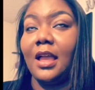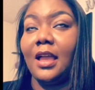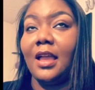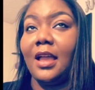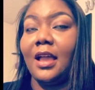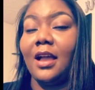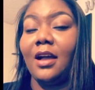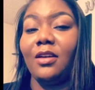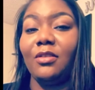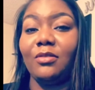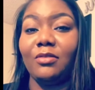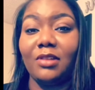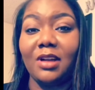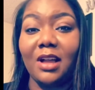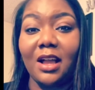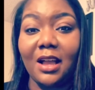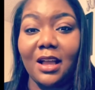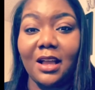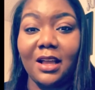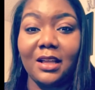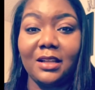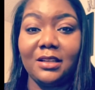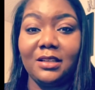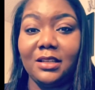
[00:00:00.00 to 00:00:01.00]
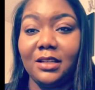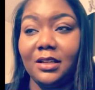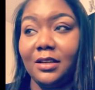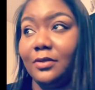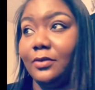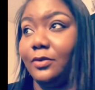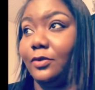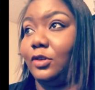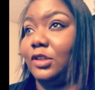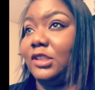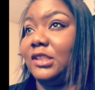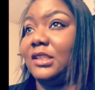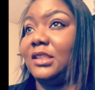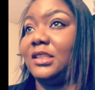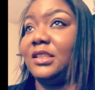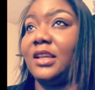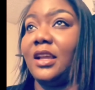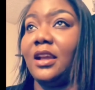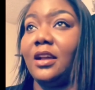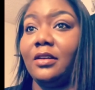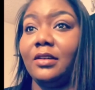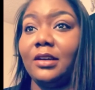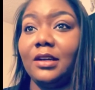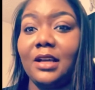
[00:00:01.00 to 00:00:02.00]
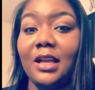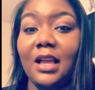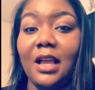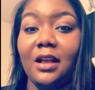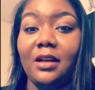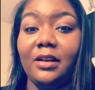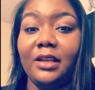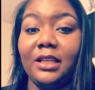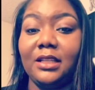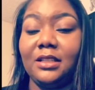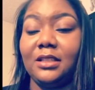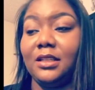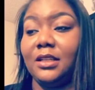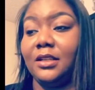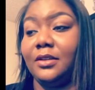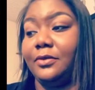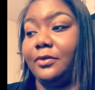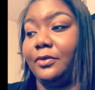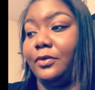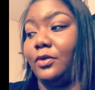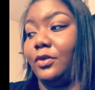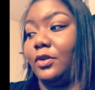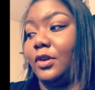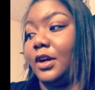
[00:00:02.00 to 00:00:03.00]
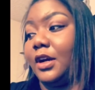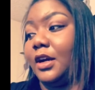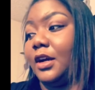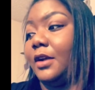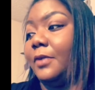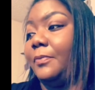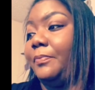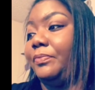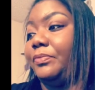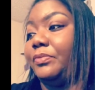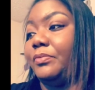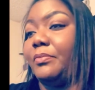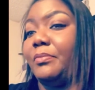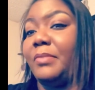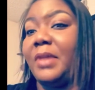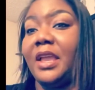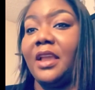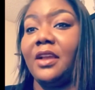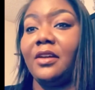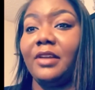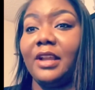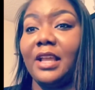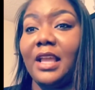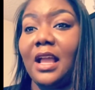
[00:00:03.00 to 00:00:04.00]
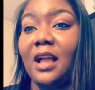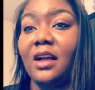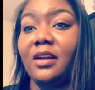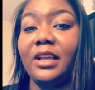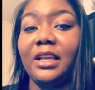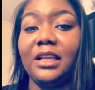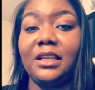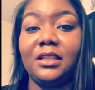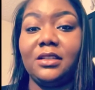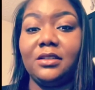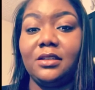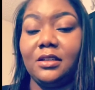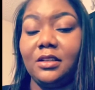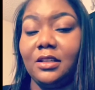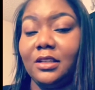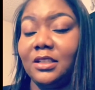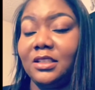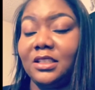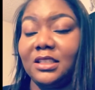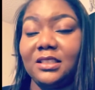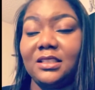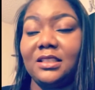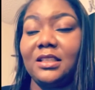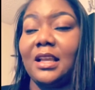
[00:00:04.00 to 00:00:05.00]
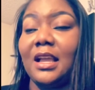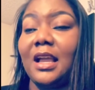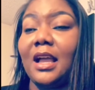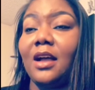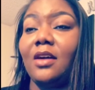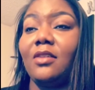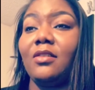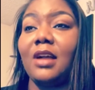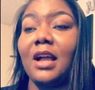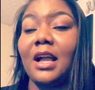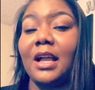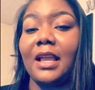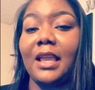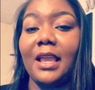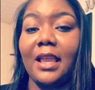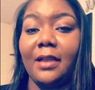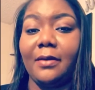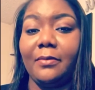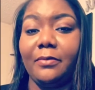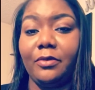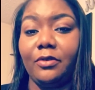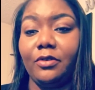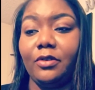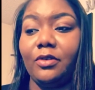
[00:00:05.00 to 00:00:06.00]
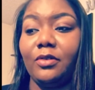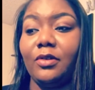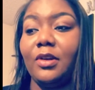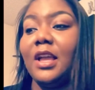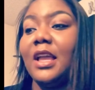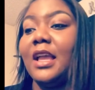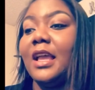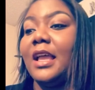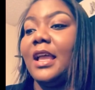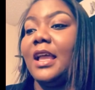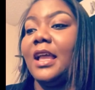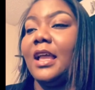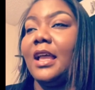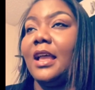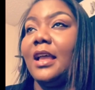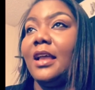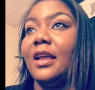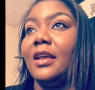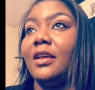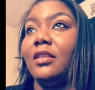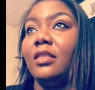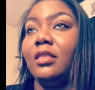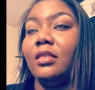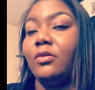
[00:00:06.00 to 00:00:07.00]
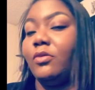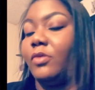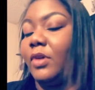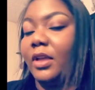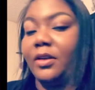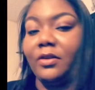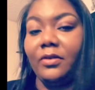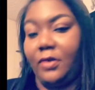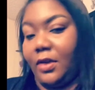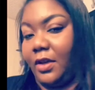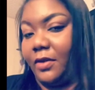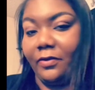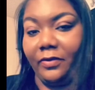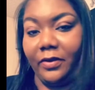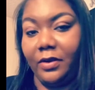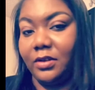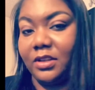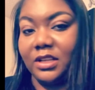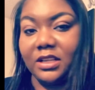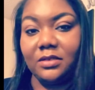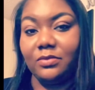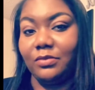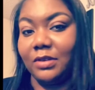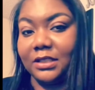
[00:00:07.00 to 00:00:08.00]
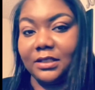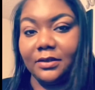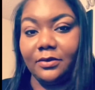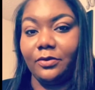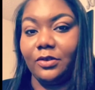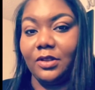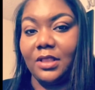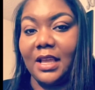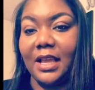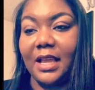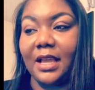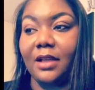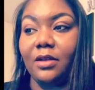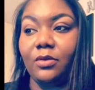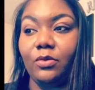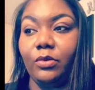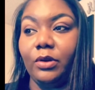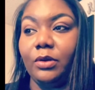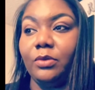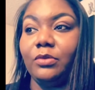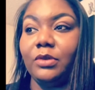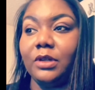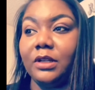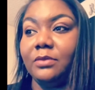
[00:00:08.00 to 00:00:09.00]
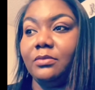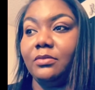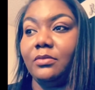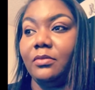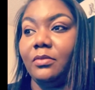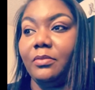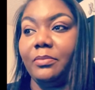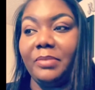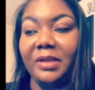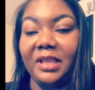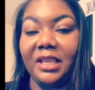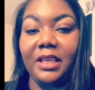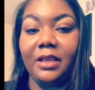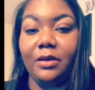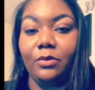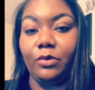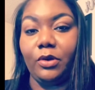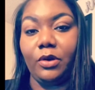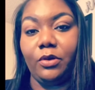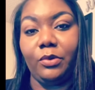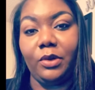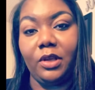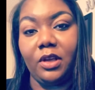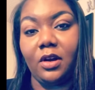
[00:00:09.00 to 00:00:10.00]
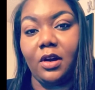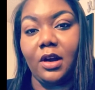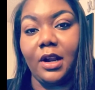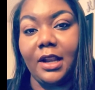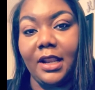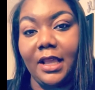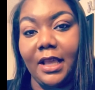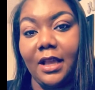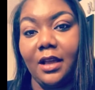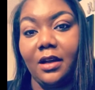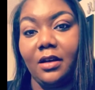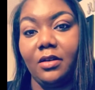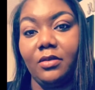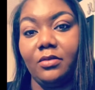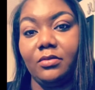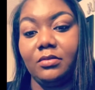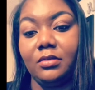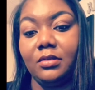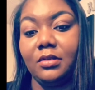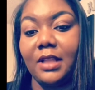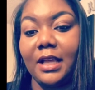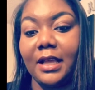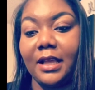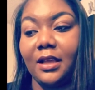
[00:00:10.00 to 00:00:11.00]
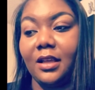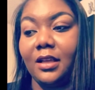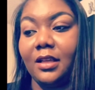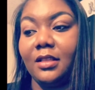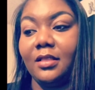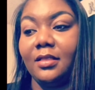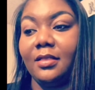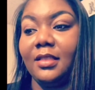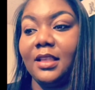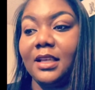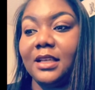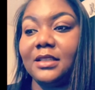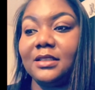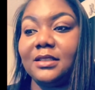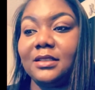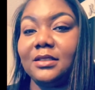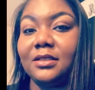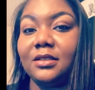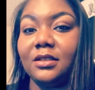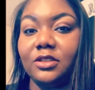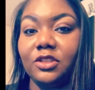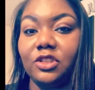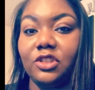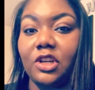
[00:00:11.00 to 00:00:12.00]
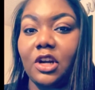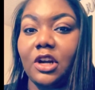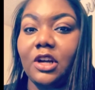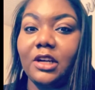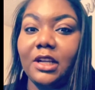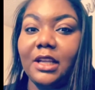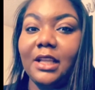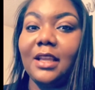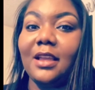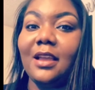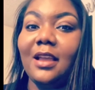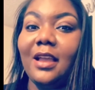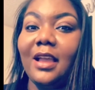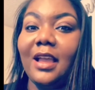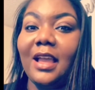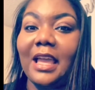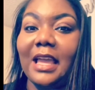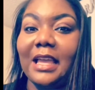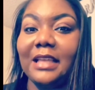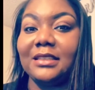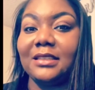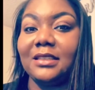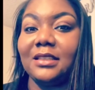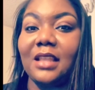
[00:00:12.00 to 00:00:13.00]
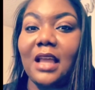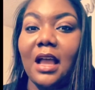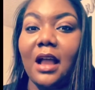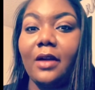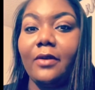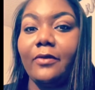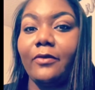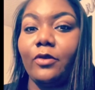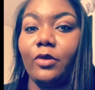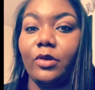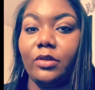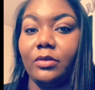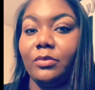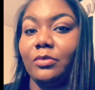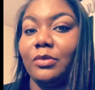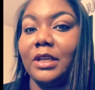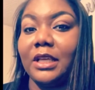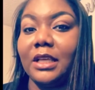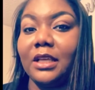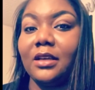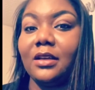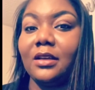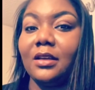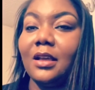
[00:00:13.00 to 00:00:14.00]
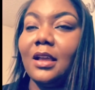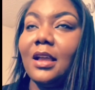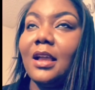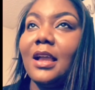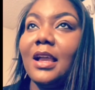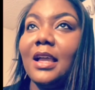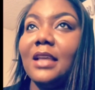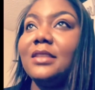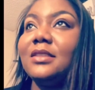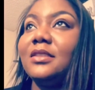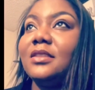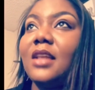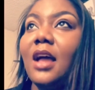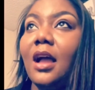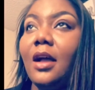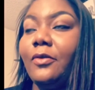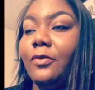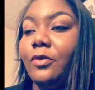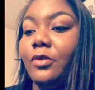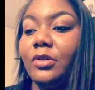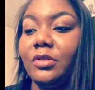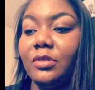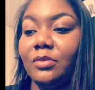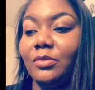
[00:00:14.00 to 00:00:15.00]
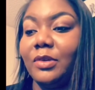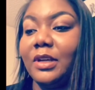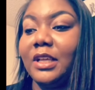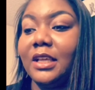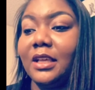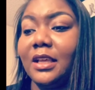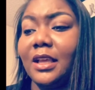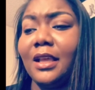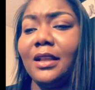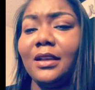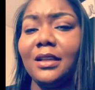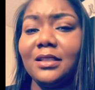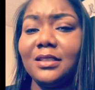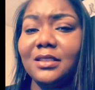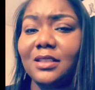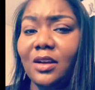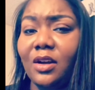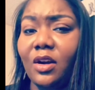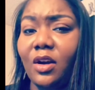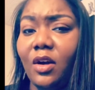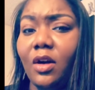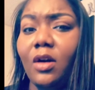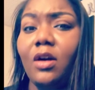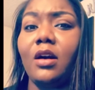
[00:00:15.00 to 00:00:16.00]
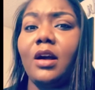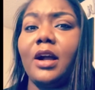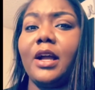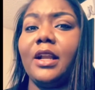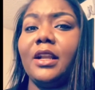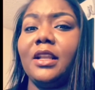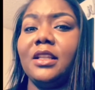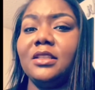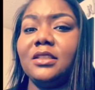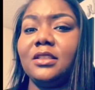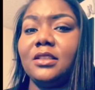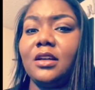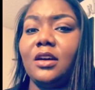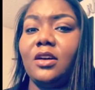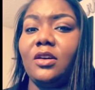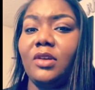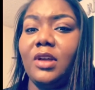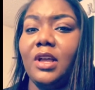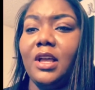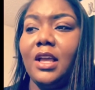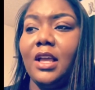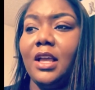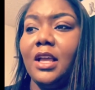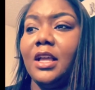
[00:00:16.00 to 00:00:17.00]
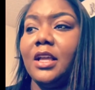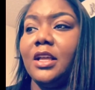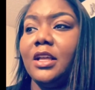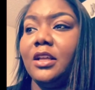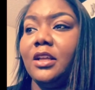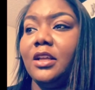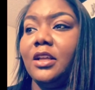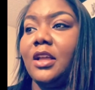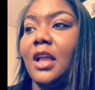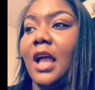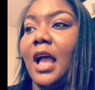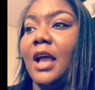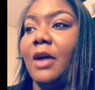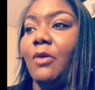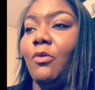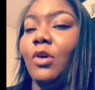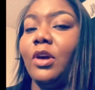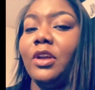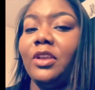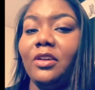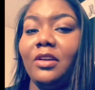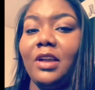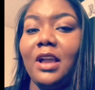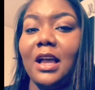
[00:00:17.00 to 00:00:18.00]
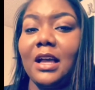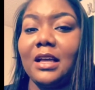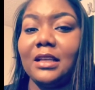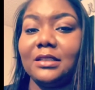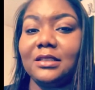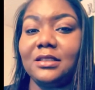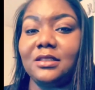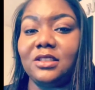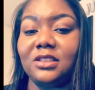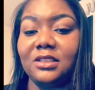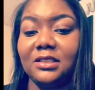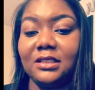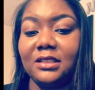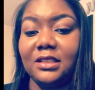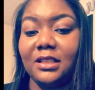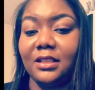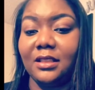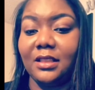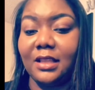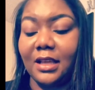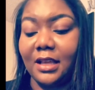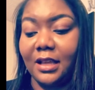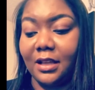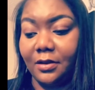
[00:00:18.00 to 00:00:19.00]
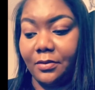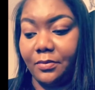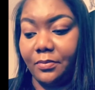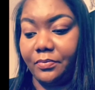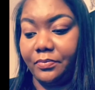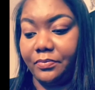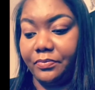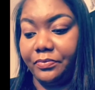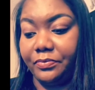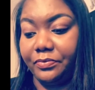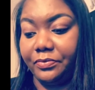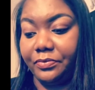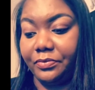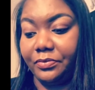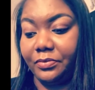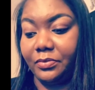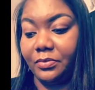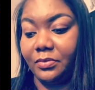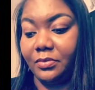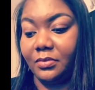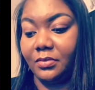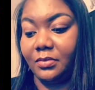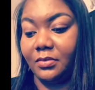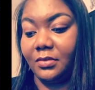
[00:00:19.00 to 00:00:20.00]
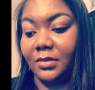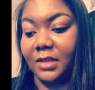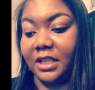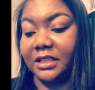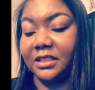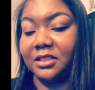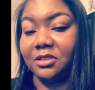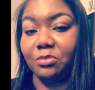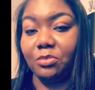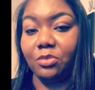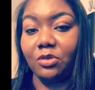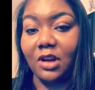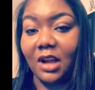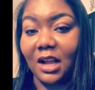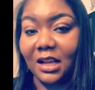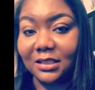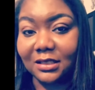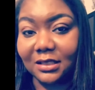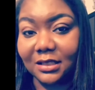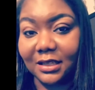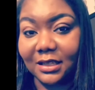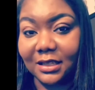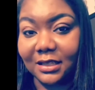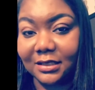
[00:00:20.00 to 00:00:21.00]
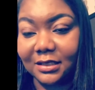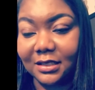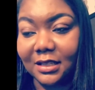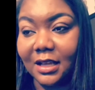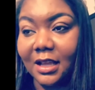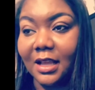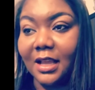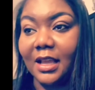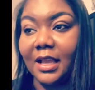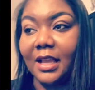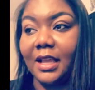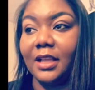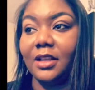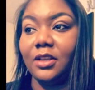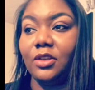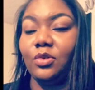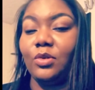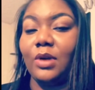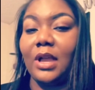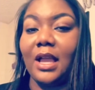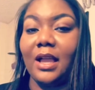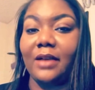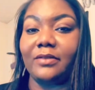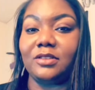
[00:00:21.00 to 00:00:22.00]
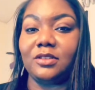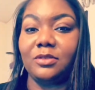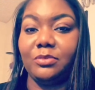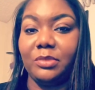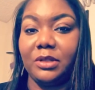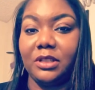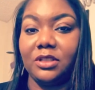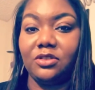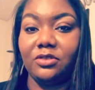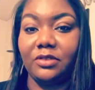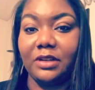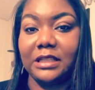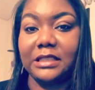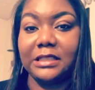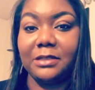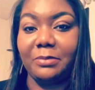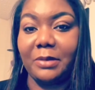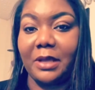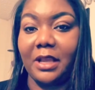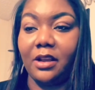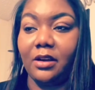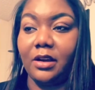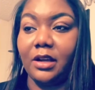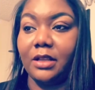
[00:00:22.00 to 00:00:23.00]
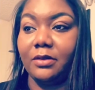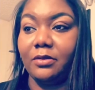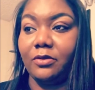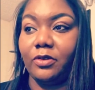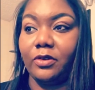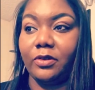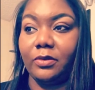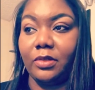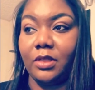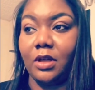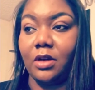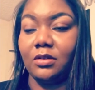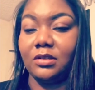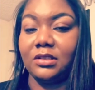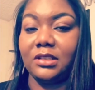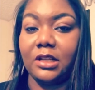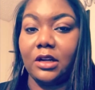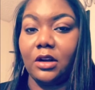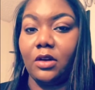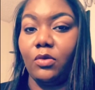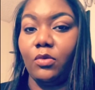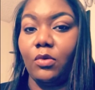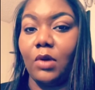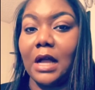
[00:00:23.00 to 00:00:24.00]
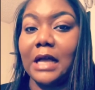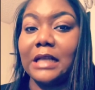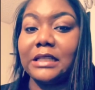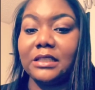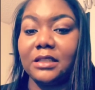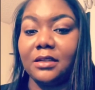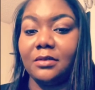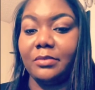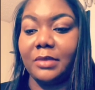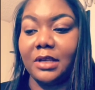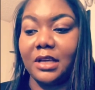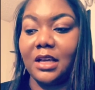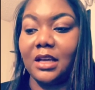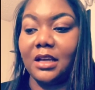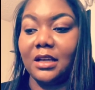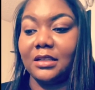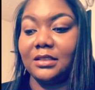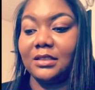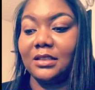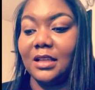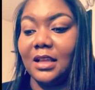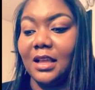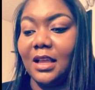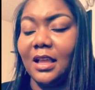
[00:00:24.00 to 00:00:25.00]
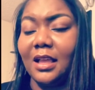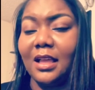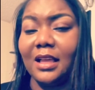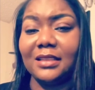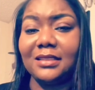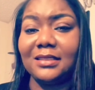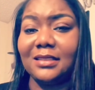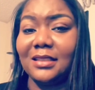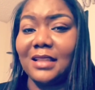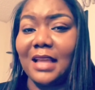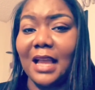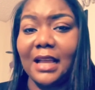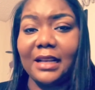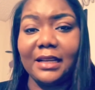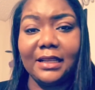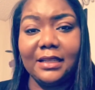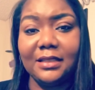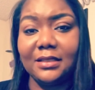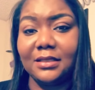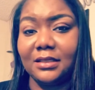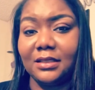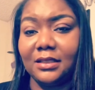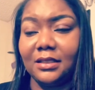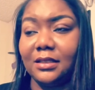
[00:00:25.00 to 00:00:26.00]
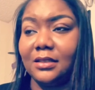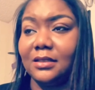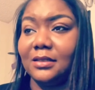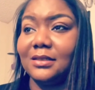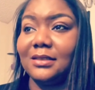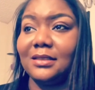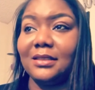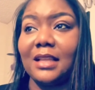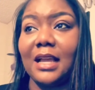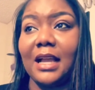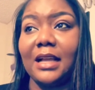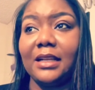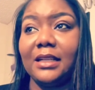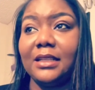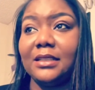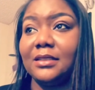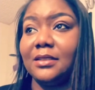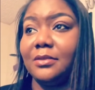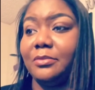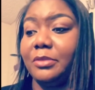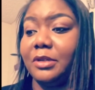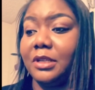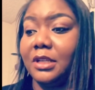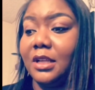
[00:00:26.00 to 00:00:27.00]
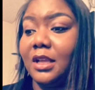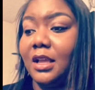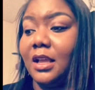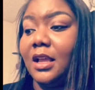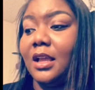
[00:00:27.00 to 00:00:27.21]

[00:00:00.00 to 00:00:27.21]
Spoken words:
how God did it for Sarah, how he did it for Mary, how God came through. If it just wasn't for that, we wouldn't be where we are now. Like, this journey, it's not for the weak. It's not for the weak, and it's hard. And so I want you guys to see that it's a process, and you have to be transparent with those that are watching, because it's not easy. It's not easy, but